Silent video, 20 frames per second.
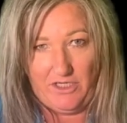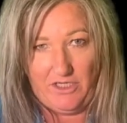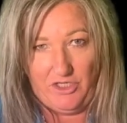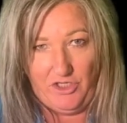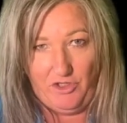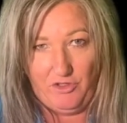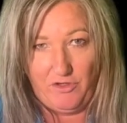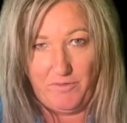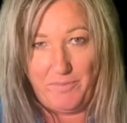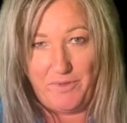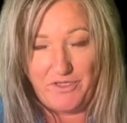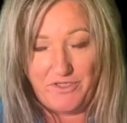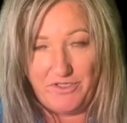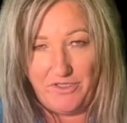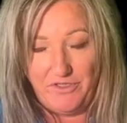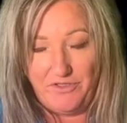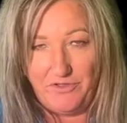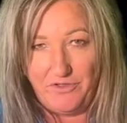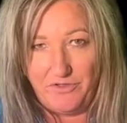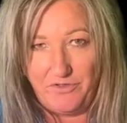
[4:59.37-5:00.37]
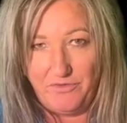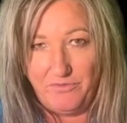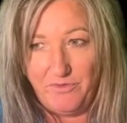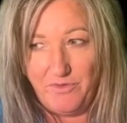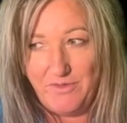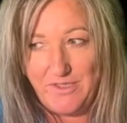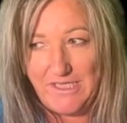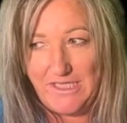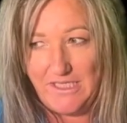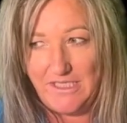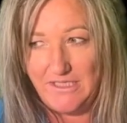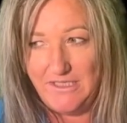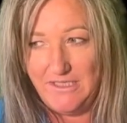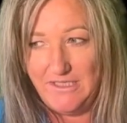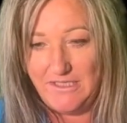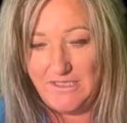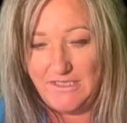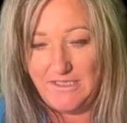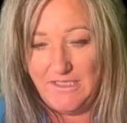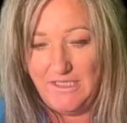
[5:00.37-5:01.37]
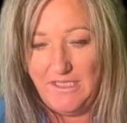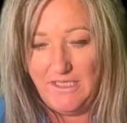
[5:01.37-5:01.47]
your procedures and routines.